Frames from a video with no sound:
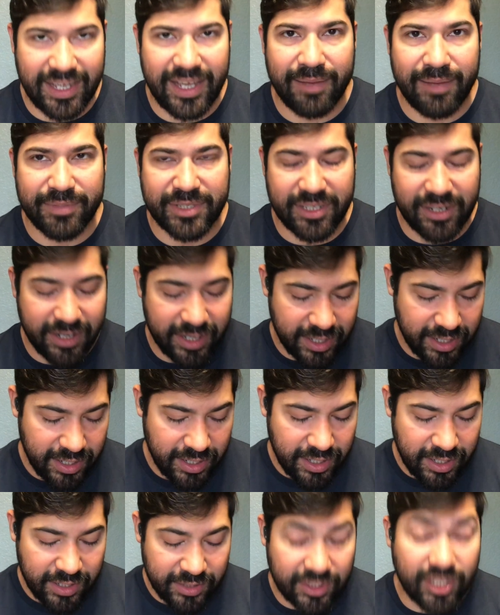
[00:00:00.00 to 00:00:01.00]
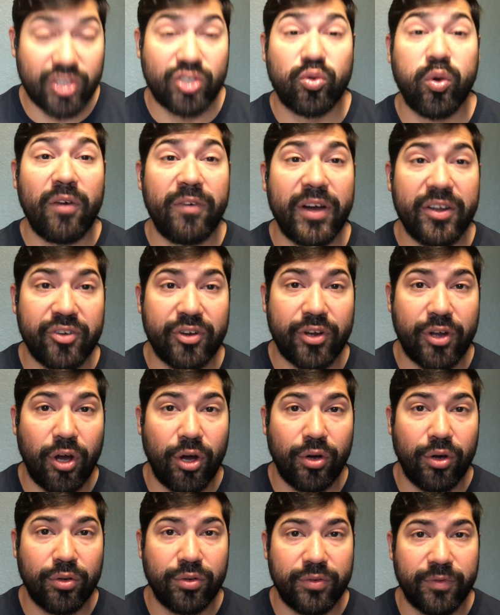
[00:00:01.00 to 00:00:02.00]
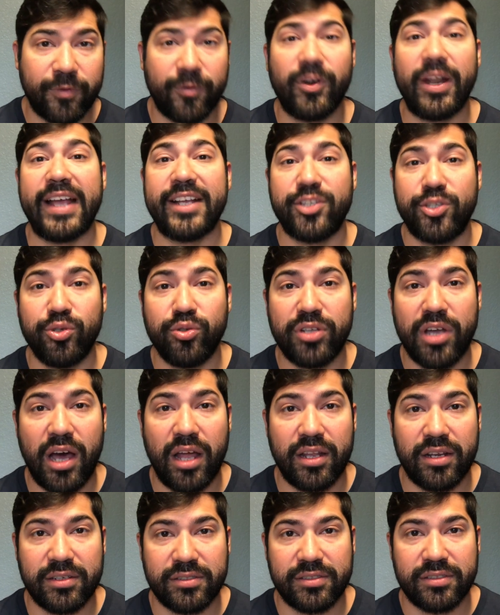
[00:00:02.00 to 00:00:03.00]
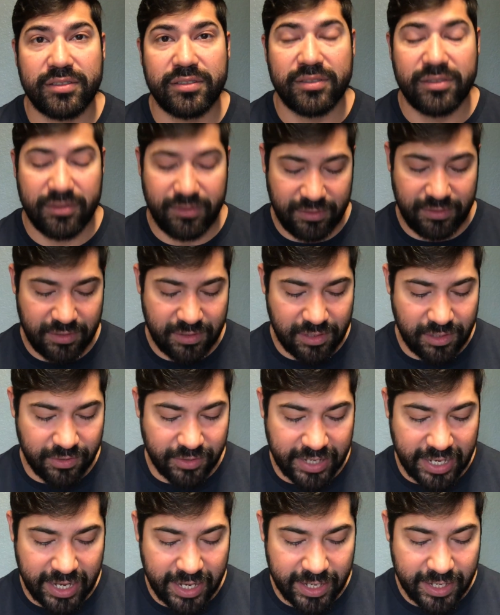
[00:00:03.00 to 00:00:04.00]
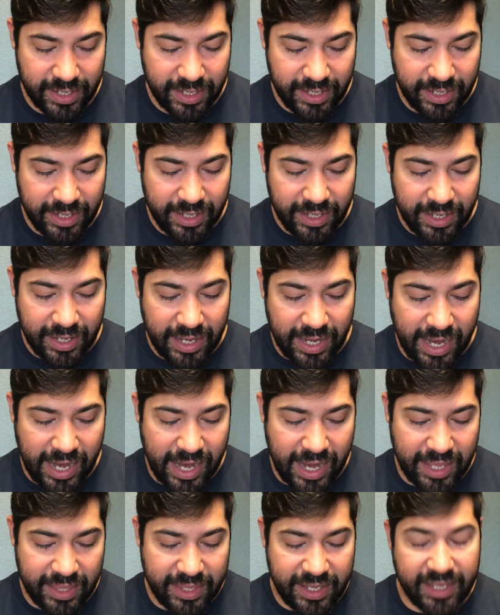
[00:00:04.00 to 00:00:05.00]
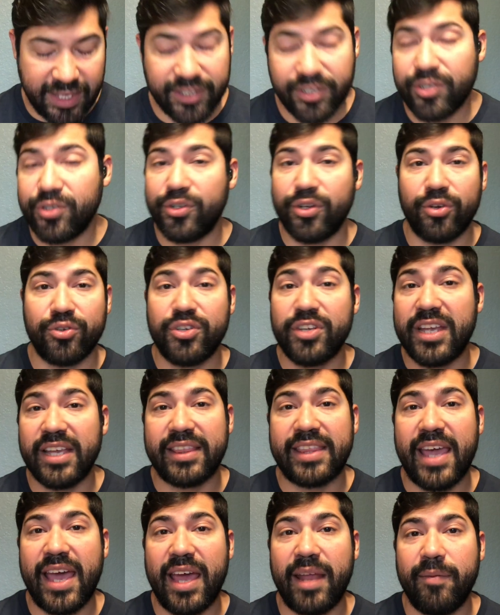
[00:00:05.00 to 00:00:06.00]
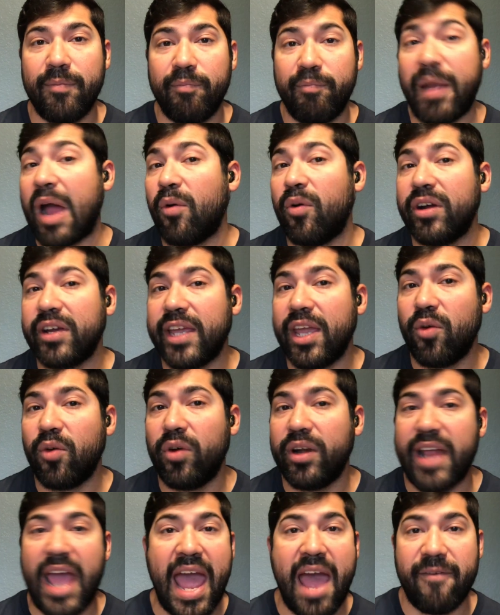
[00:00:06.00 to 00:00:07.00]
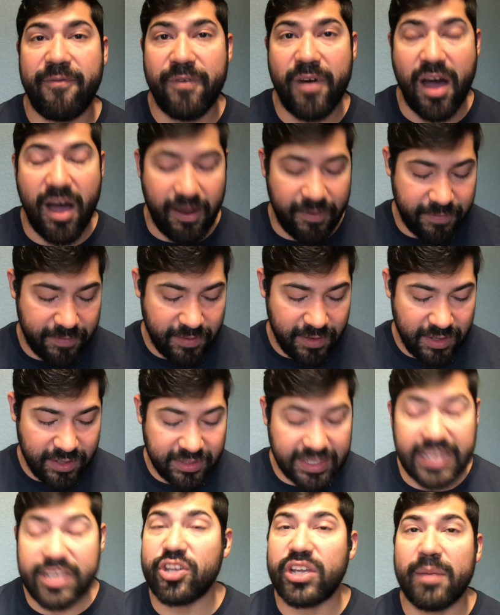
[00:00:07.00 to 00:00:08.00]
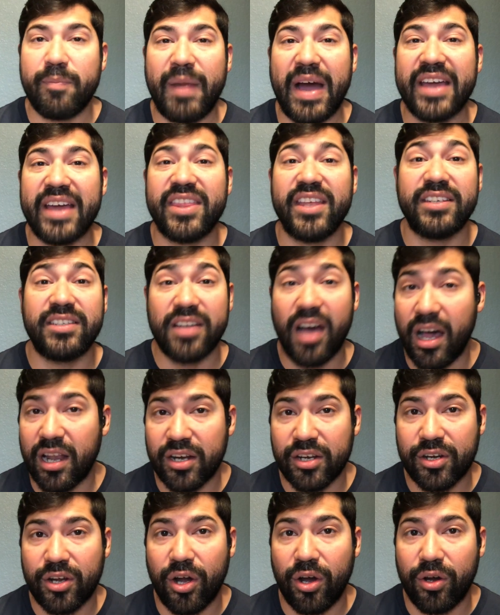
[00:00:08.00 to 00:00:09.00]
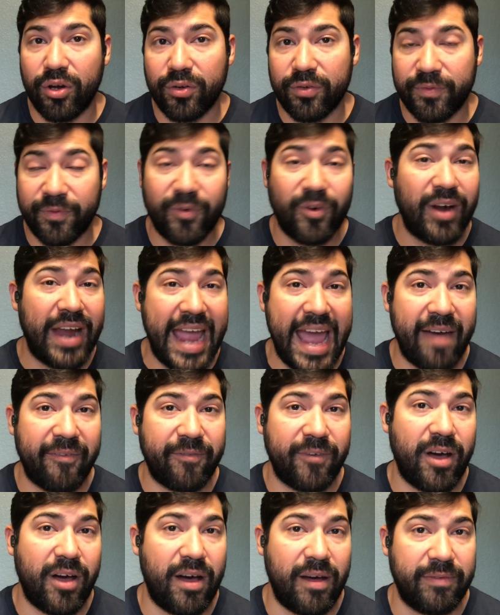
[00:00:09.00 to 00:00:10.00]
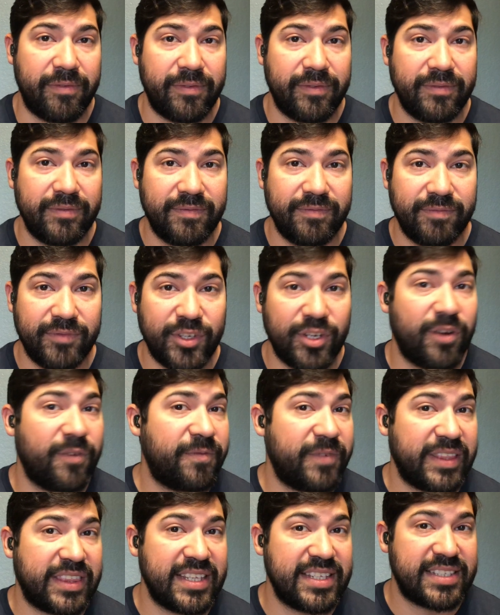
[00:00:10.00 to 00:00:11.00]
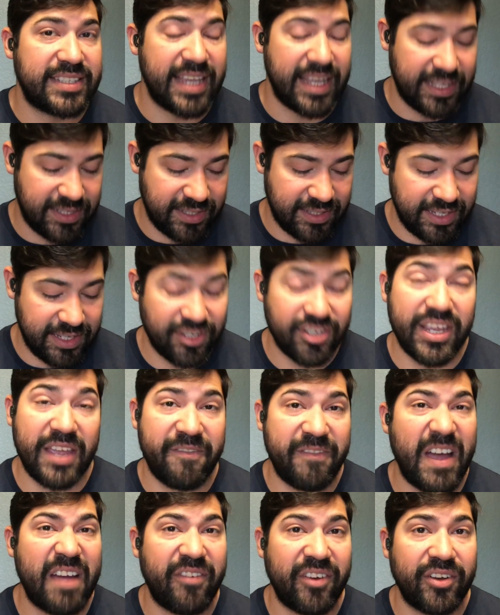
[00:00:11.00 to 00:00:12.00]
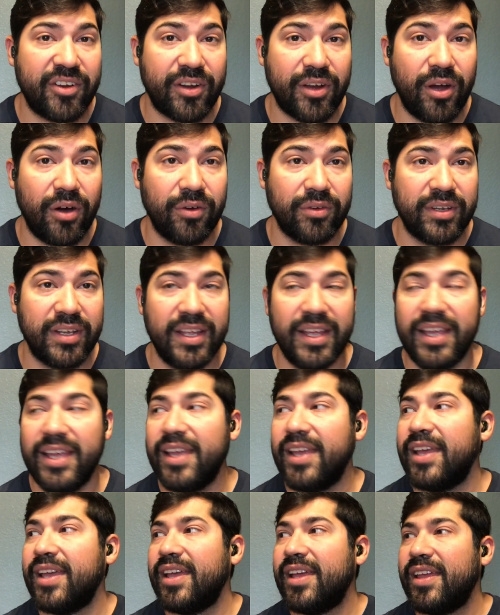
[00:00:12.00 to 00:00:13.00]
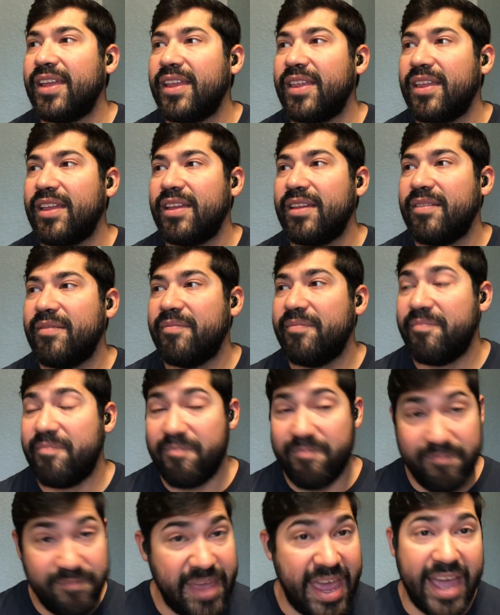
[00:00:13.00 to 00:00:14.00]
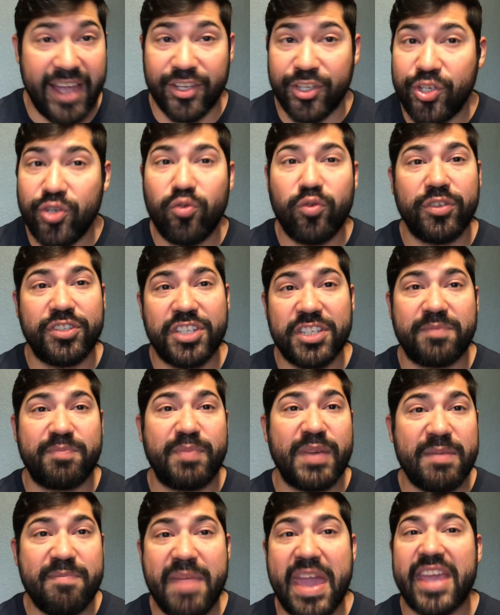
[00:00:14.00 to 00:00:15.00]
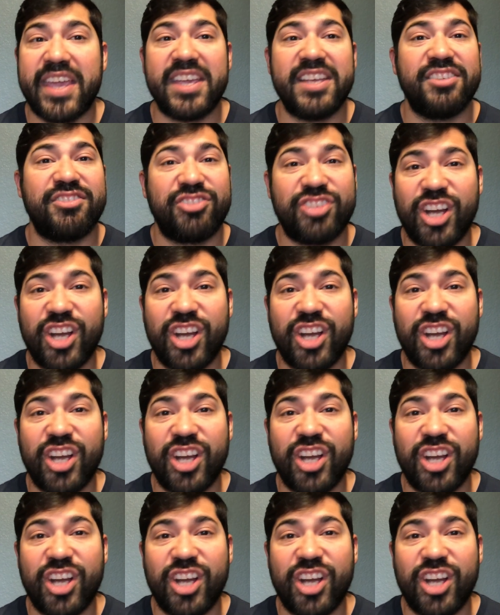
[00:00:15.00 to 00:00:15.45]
I'm sorry, the 1,200 gold for like $2, okay? And then, you know, you get that buy one, get one half off. Then you can buy the $1 gold for half off, you know, 50 cents, and you get 500 gold. Man, you would just be making